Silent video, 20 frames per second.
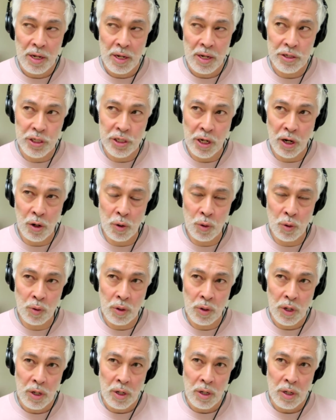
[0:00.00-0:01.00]
So
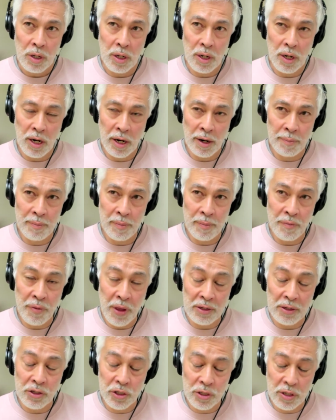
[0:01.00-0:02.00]

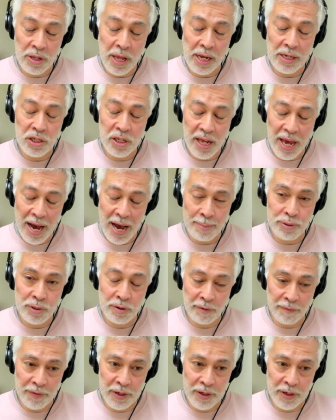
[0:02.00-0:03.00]
that's the
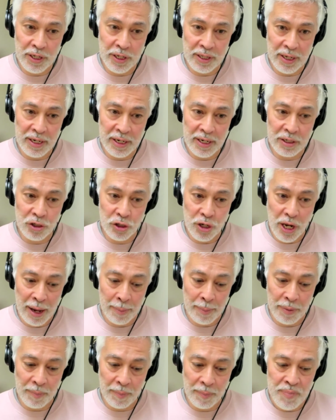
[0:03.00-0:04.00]
absolute first thing that needs to
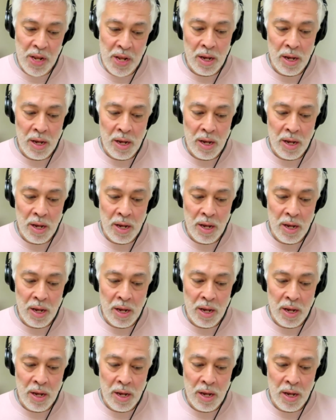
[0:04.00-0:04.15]
happen.